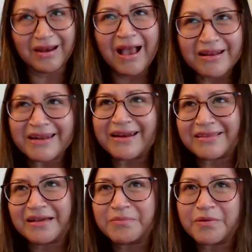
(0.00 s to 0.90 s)
And then at
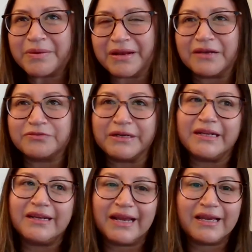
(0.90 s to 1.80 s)
that moment, I
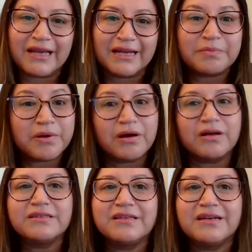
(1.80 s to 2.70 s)
really like kind of
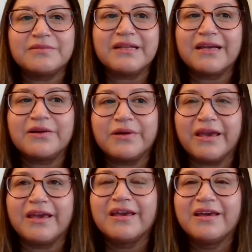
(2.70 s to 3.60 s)
paused and I was like,
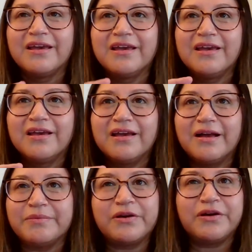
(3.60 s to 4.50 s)
okay,
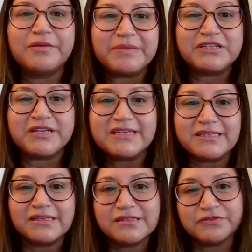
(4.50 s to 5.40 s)
I'm not going to be
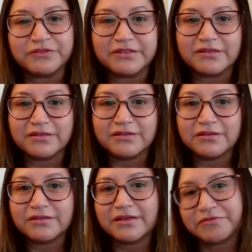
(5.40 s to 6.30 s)
chasing different
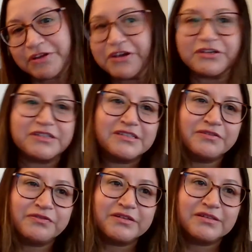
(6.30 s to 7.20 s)
careers and
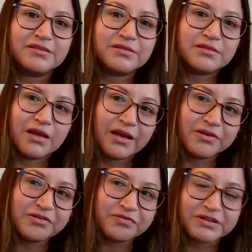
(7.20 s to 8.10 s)
different
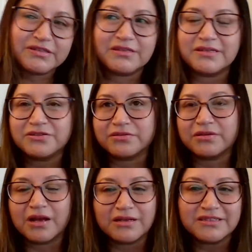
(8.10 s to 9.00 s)
universities or
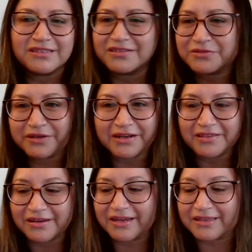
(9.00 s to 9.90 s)
colleges or
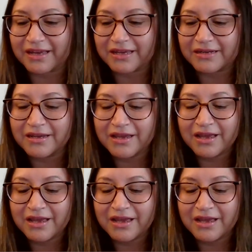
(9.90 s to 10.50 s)
anything like that.